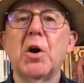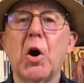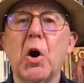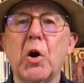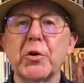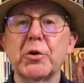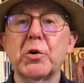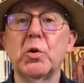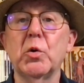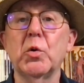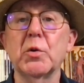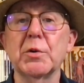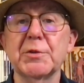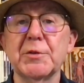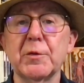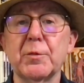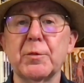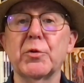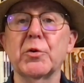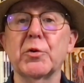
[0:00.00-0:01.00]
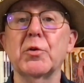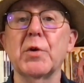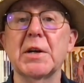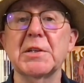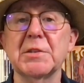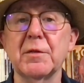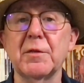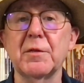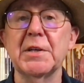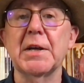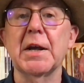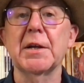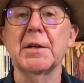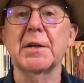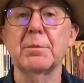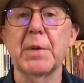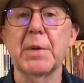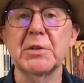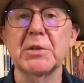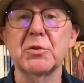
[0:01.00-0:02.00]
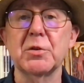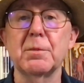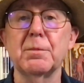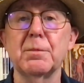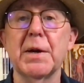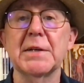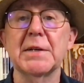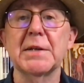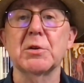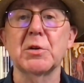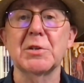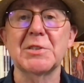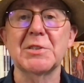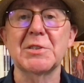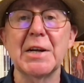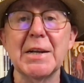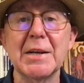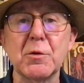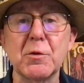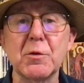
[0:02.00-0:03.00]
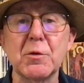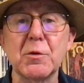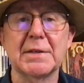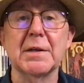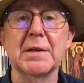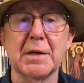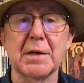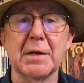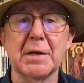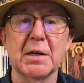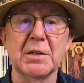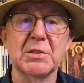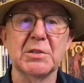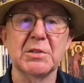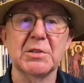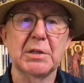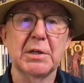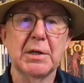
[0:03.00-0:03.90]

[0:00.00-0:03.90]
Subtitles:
on a course of progressively getting better and better. And Tillich recognized,